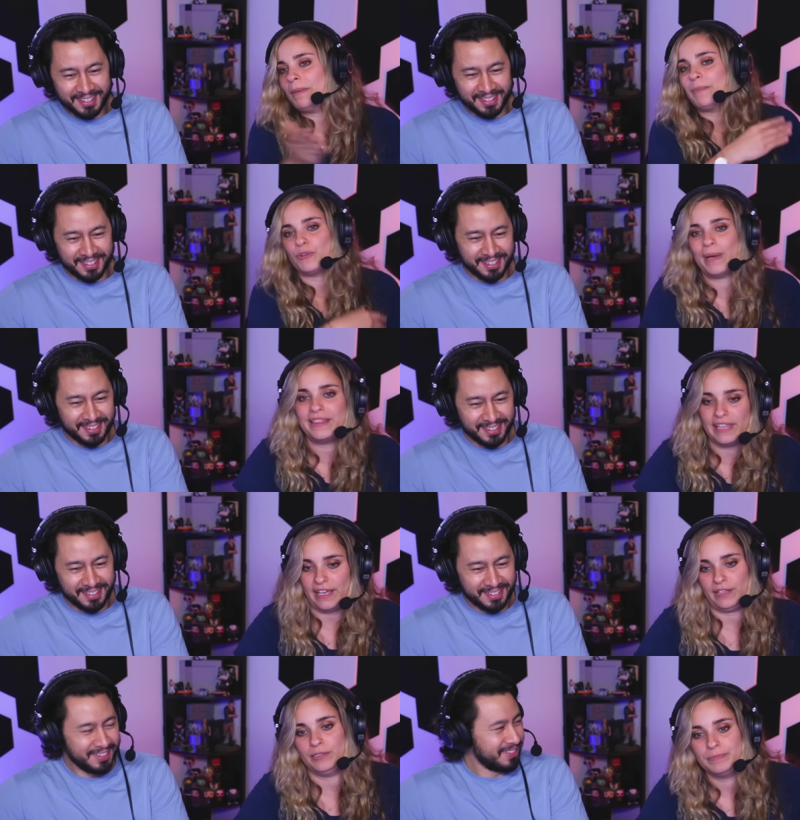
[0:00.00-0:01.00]
Speaker 1: remember the red
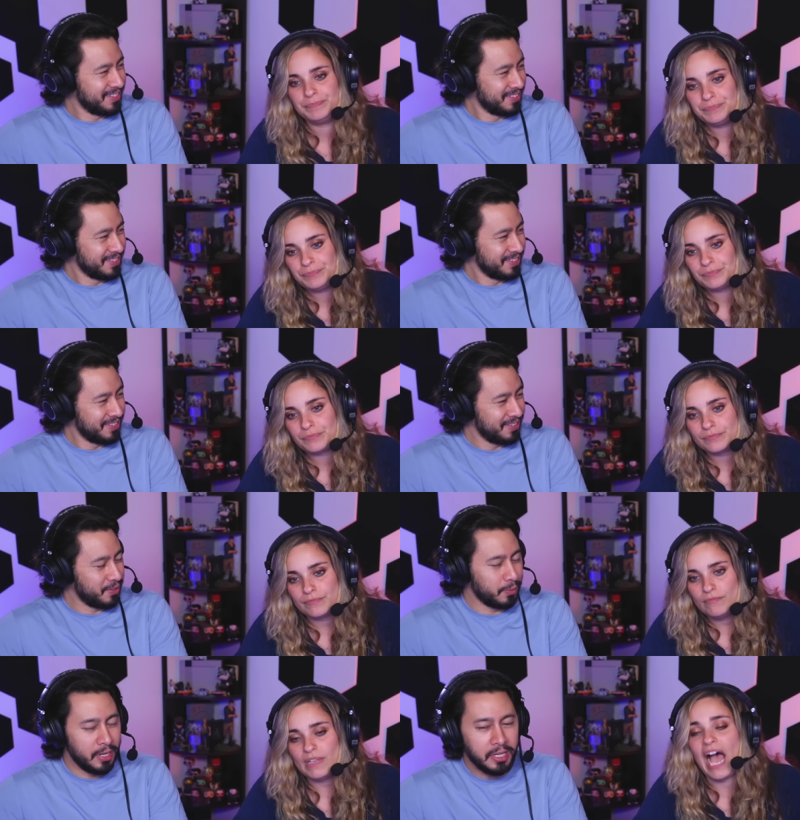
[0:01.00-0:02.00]
thing.
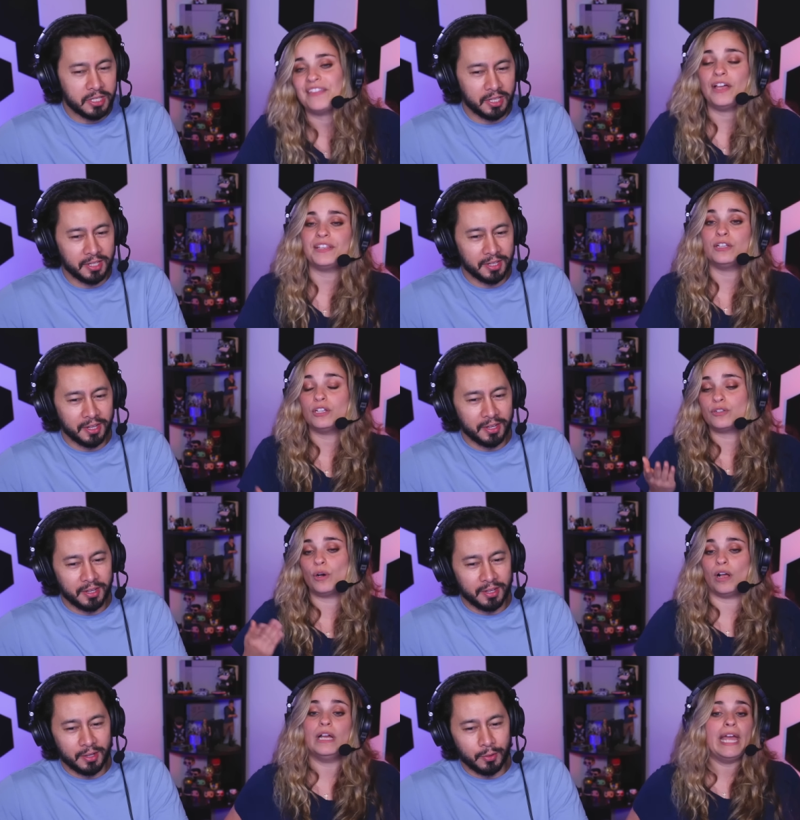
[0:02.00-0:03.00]
The, he, I thought they looked
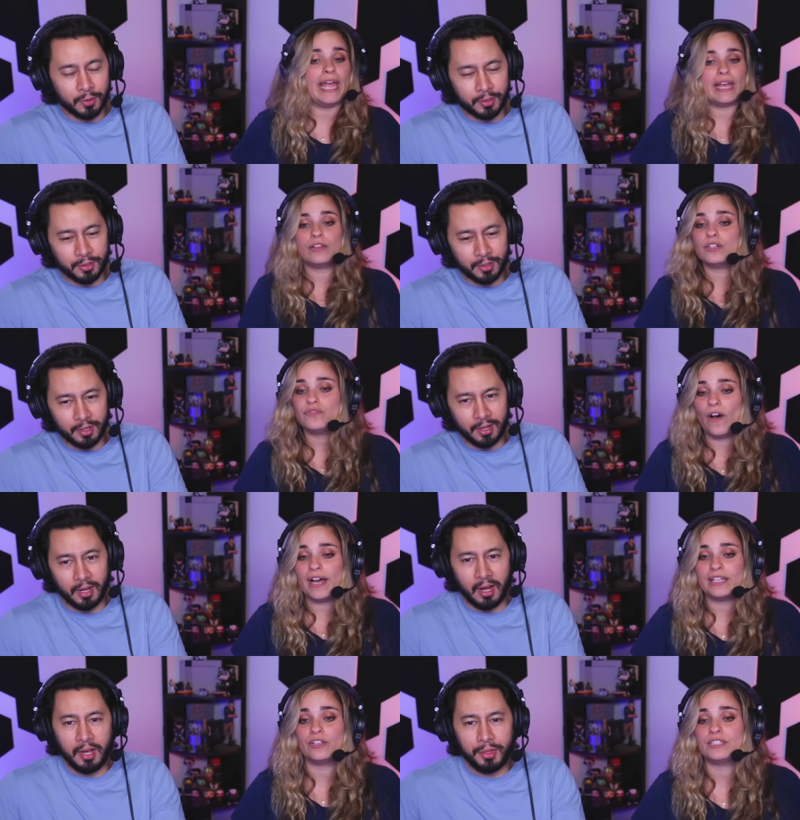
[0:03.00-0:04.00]
cool. It looks
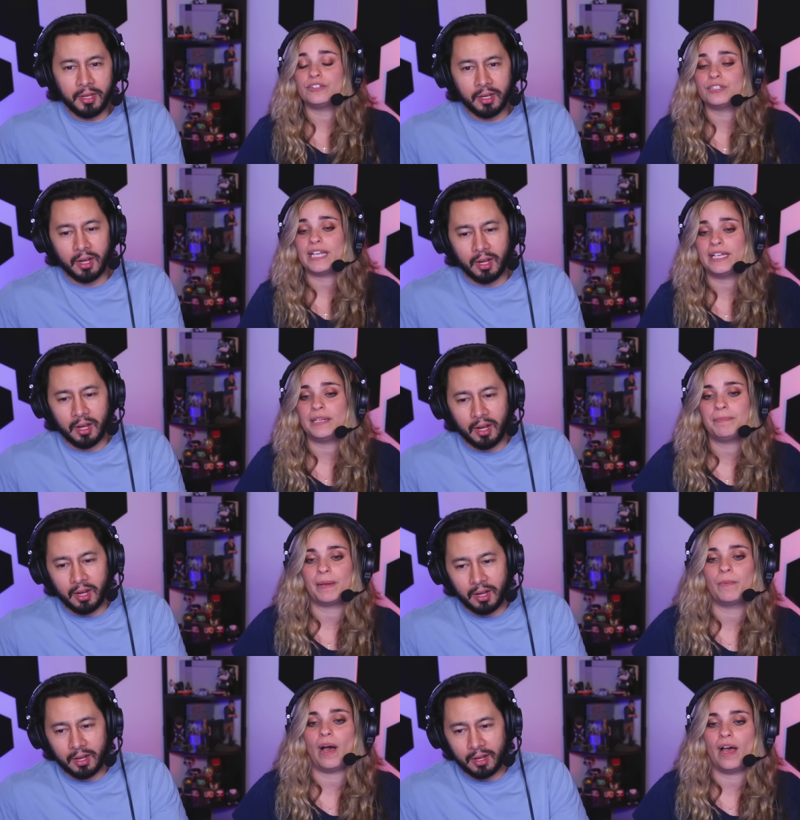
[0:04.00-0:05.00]
fun. It looks think, entertaining.
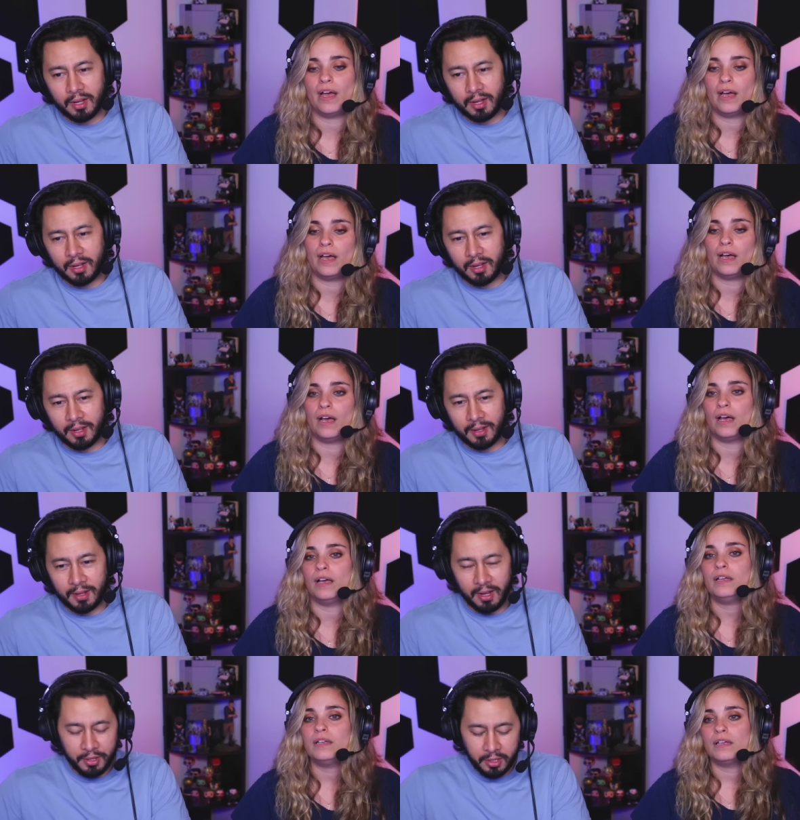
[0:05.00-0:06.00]
But
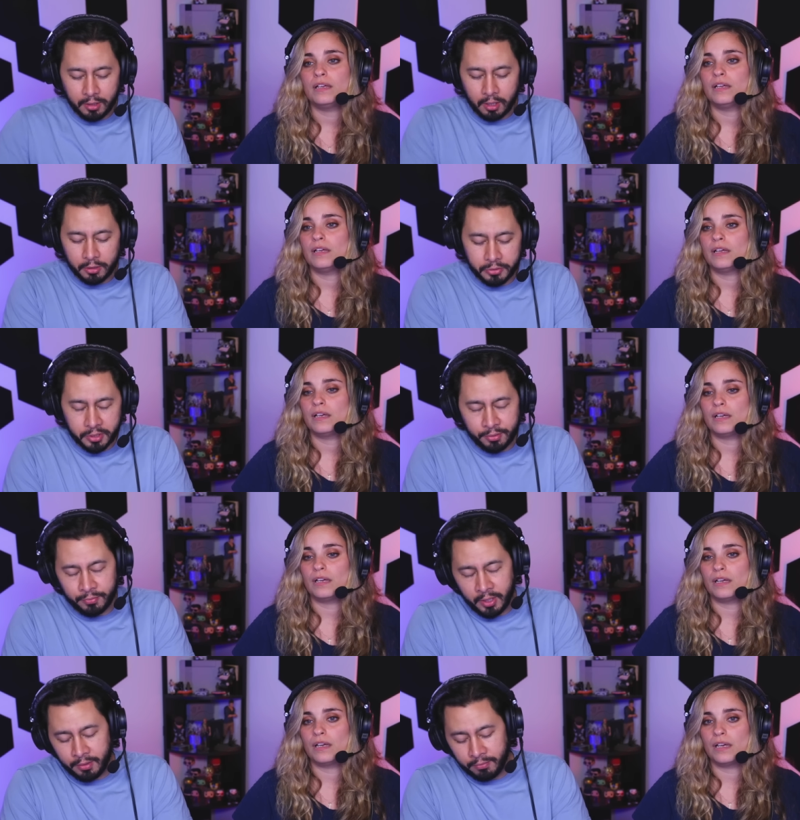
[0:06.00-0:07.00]
uh,
Speaker 2: i think Knuckles was
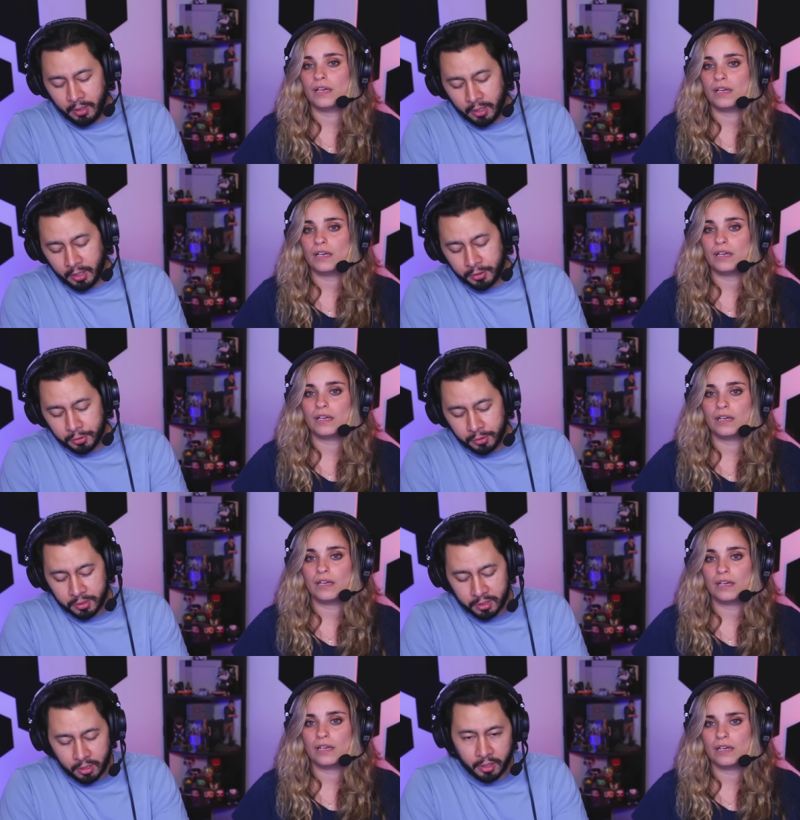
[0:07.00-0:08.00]
in, in, uh,
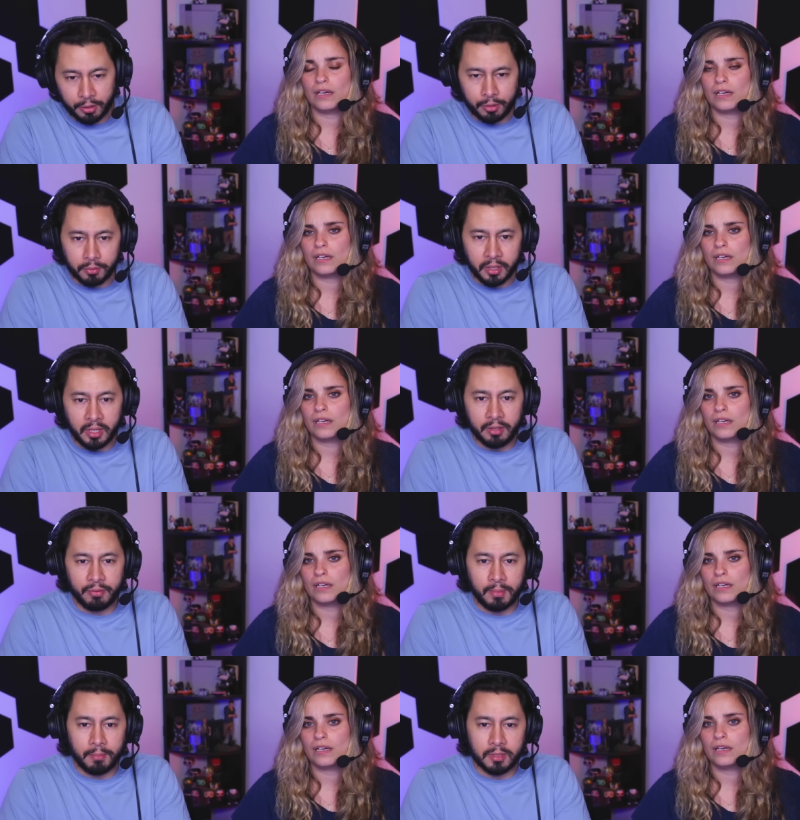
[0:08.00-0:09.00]
introduced in Sonic 3,
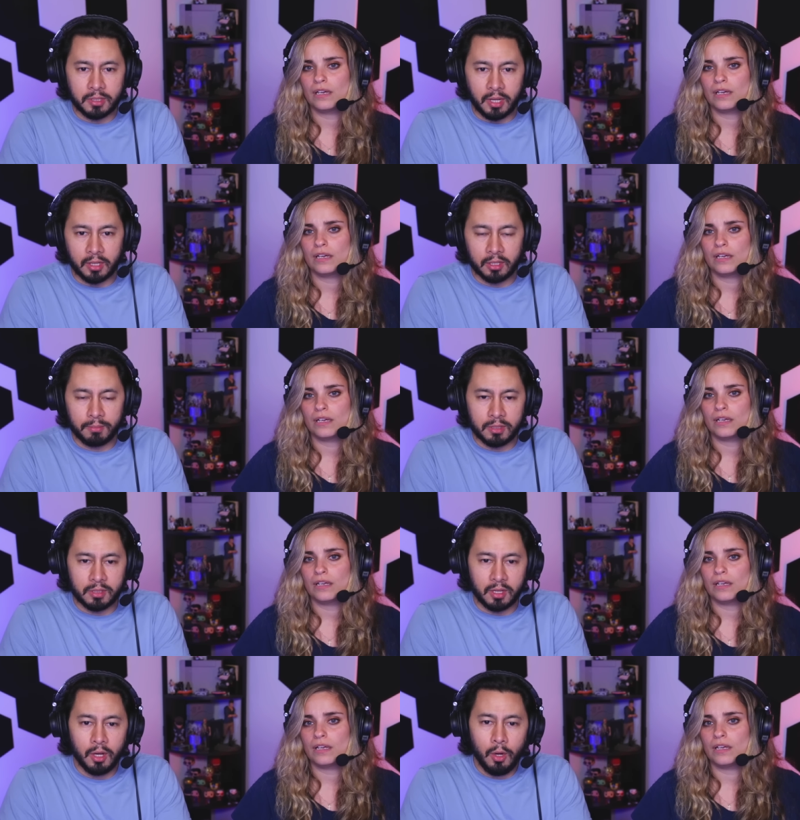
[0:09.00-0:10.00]
if I'm not mistaken. Let me
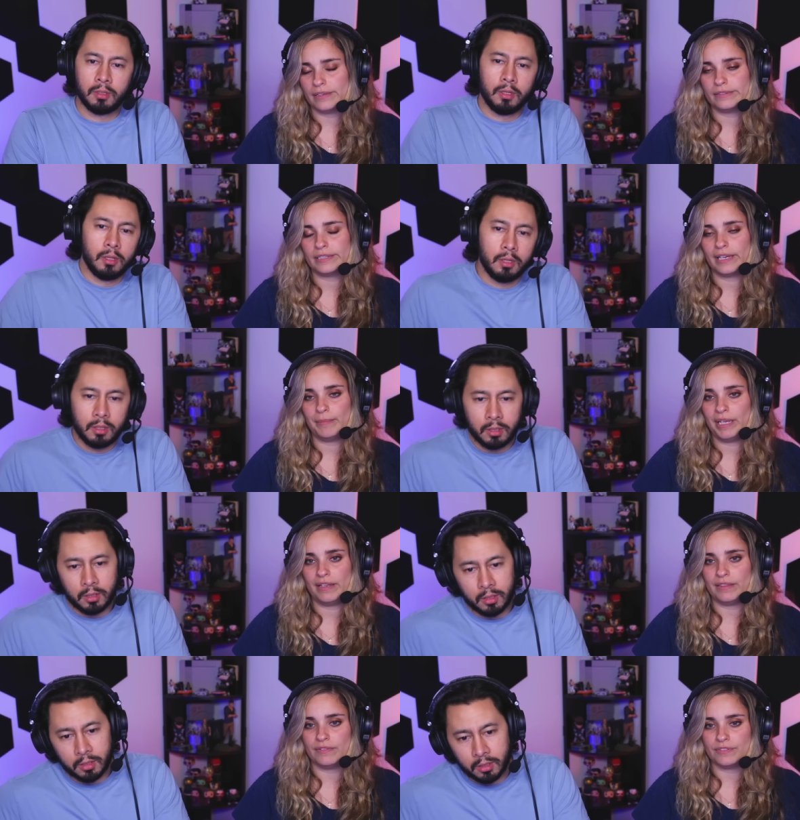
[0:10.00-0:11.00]
see. I don't think I made
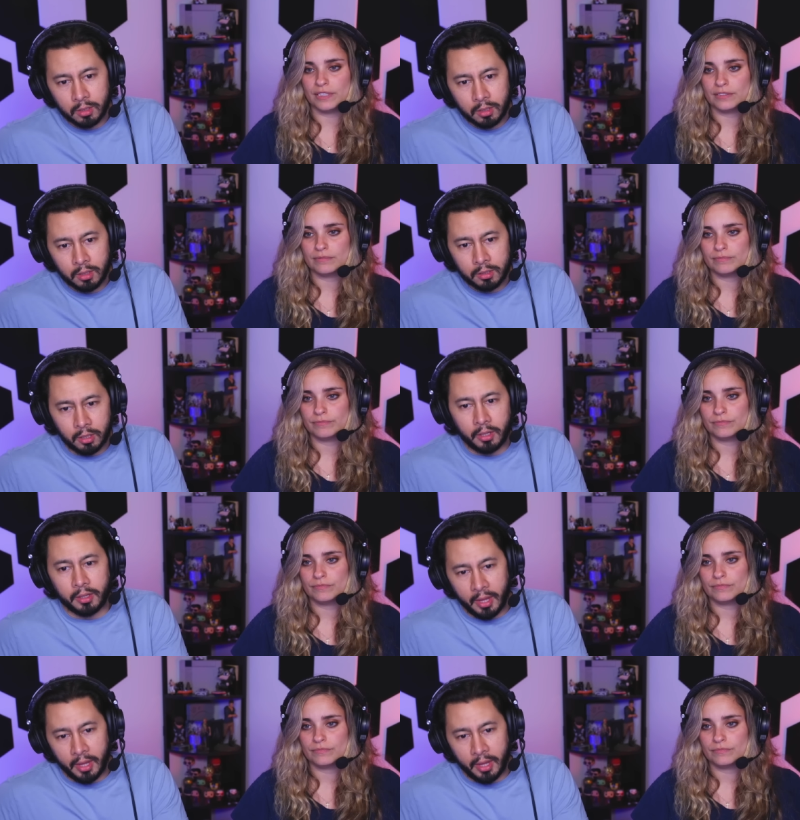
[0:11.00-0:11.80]
it that far. Sonic